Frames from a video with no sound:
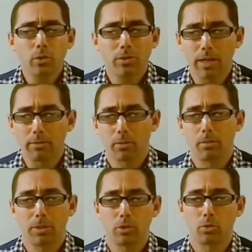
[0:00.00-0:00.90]
took
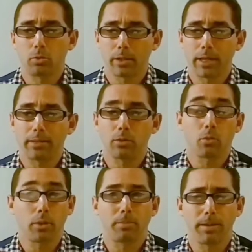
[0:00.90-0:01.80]
several measures
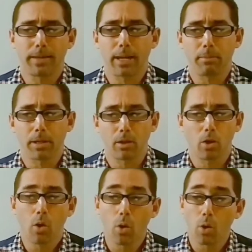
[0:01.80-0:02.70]
related to the pandemic,
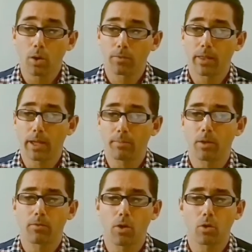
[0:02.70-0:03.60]
all of
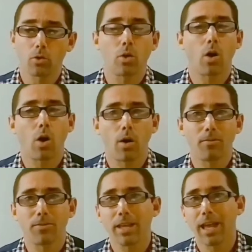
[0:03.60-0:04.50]
them focused
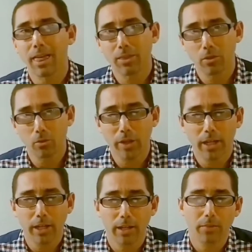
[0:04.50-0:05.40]
on
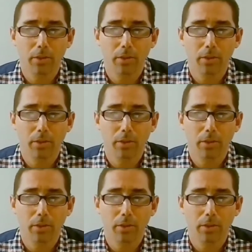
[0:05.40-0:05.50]
3